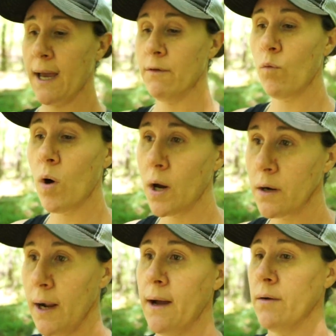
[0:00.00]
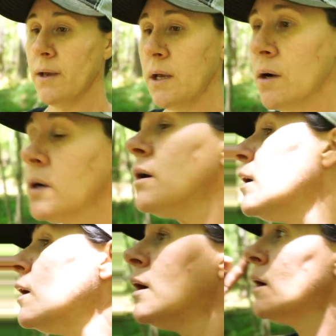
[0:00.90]
have water out here.
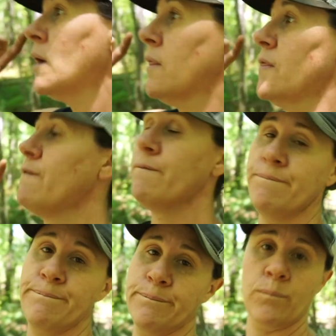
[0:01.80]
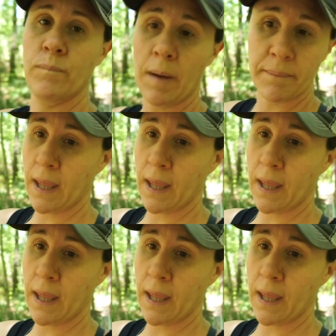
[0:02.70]
And